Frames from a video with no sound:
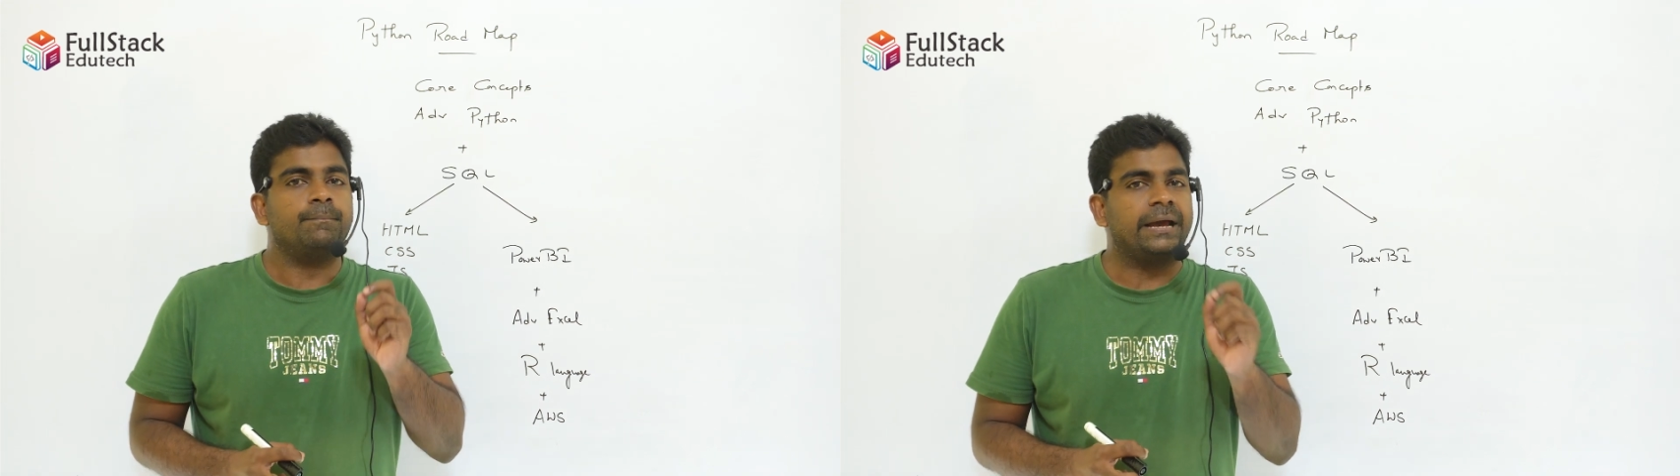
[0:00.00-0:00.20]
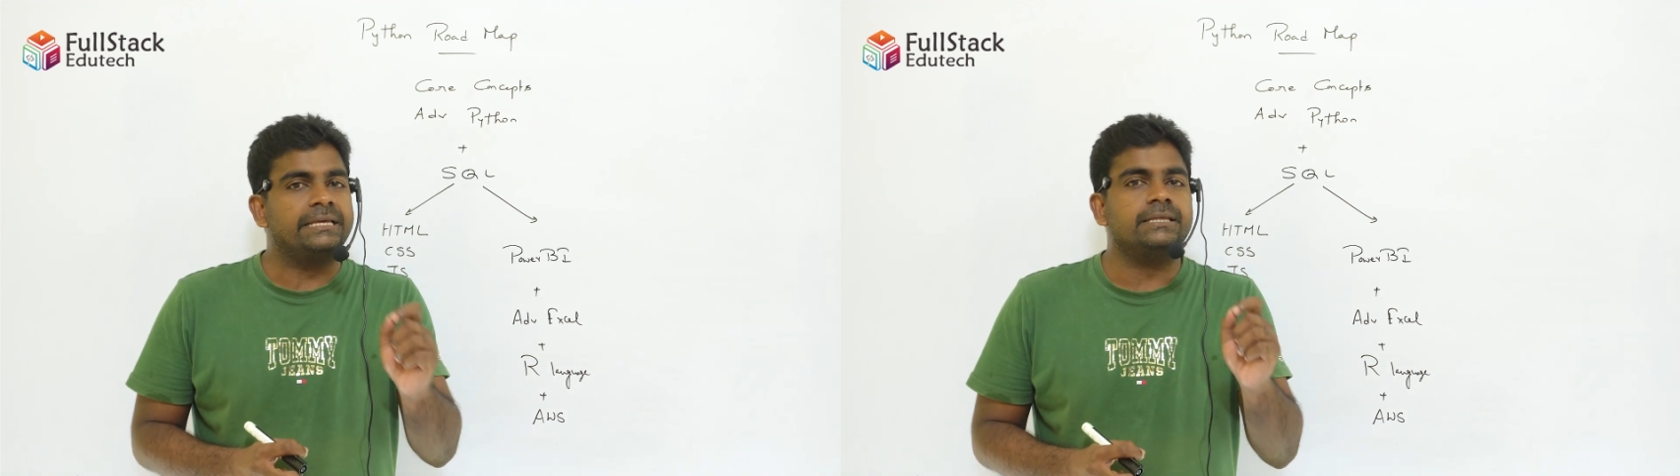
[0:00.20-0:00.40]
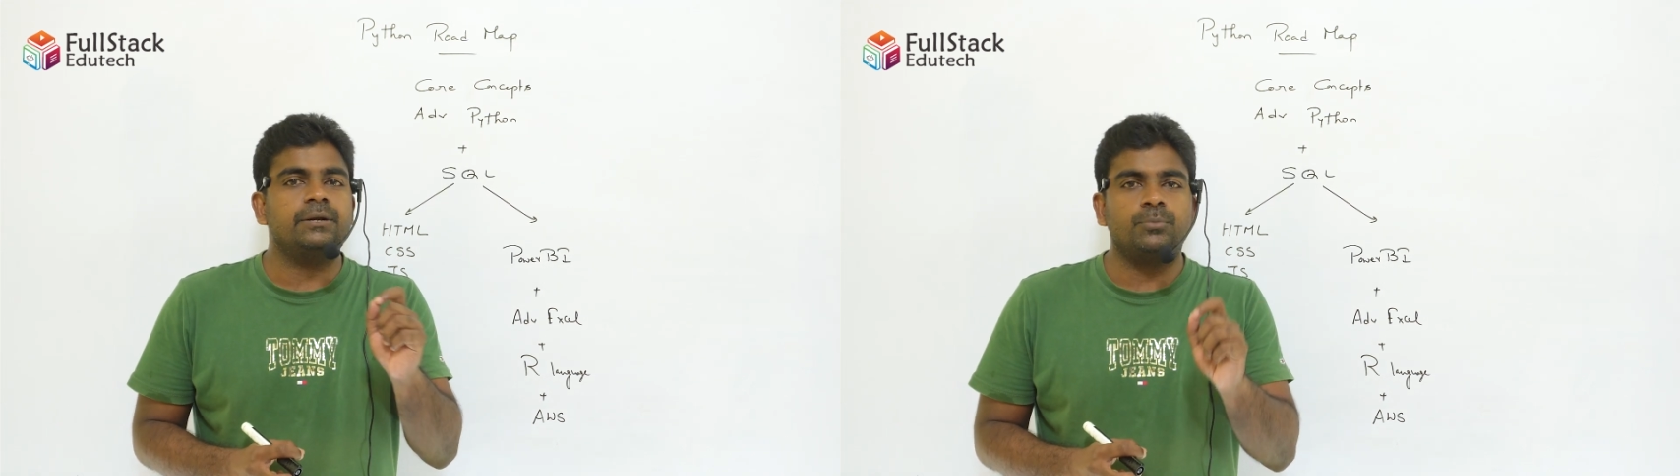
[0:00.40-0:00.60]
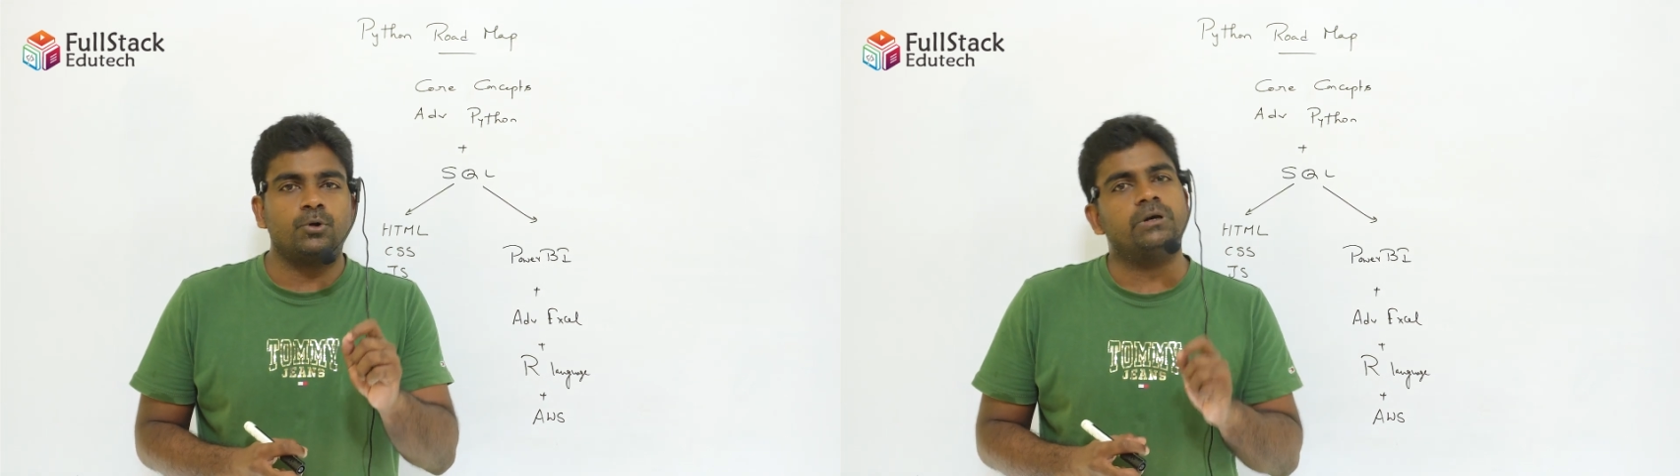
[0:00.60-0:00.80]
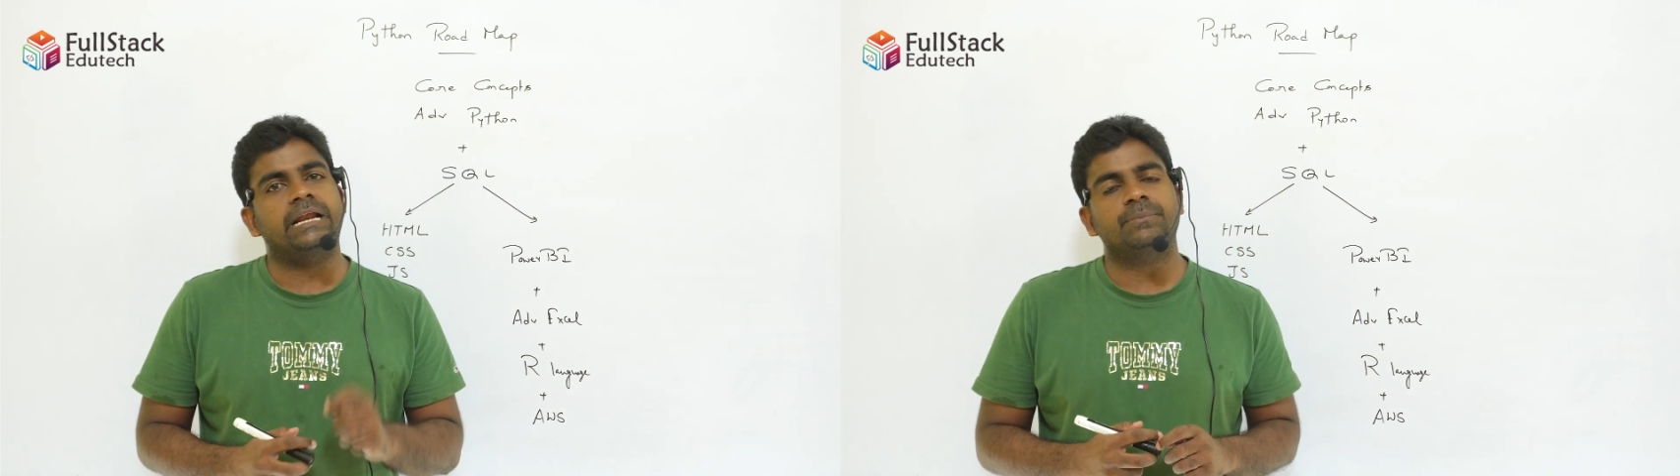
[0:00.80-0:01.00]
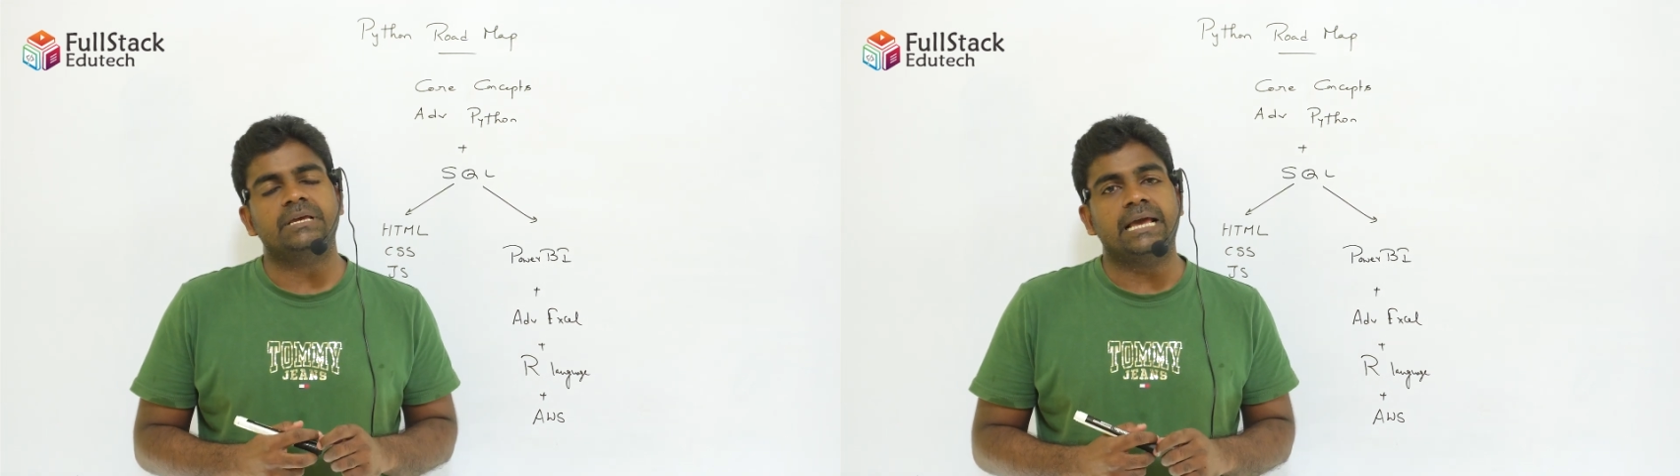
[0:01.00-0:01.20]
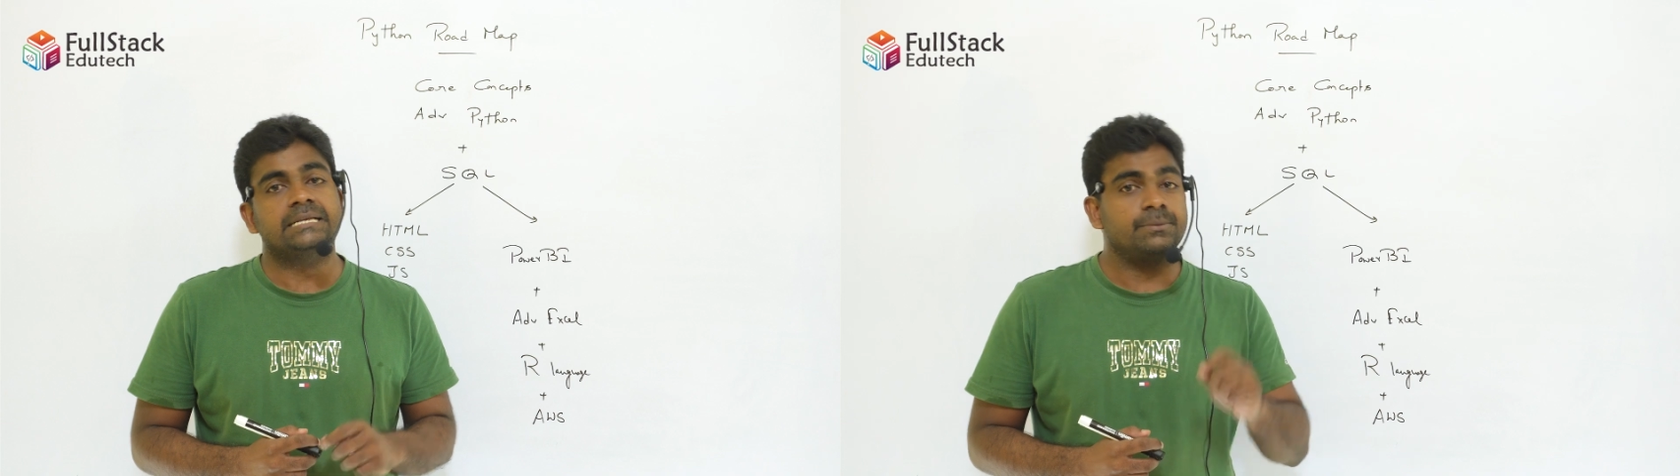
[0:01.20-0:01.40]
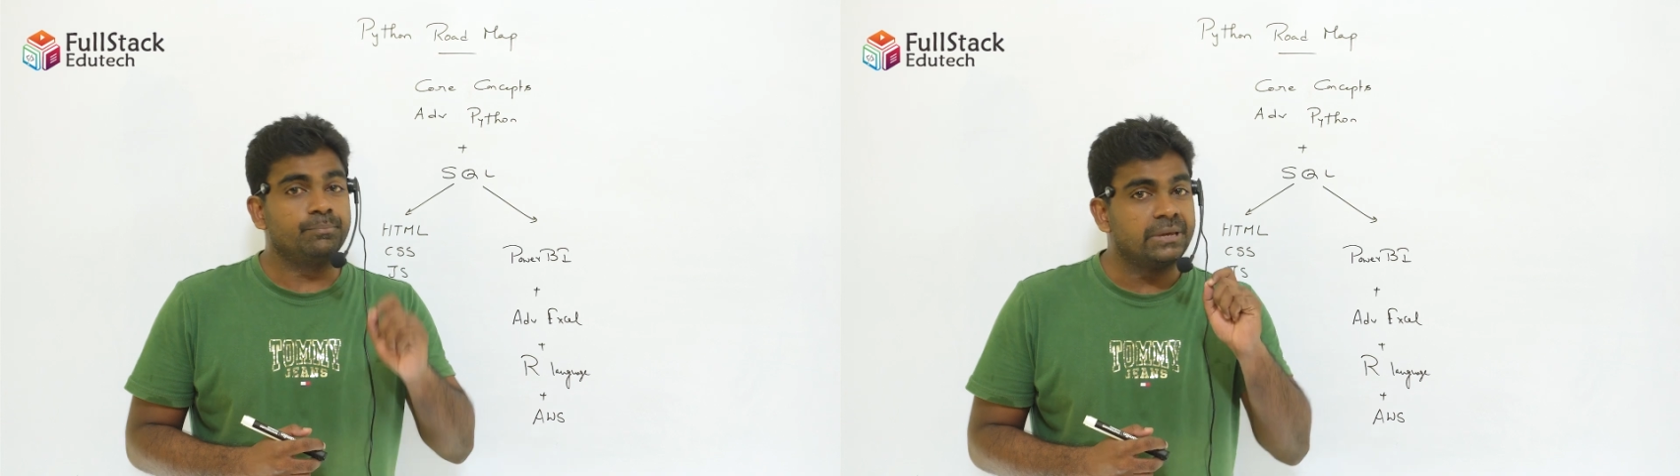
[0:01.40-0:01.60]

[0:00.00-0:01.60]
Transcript: Python programming as a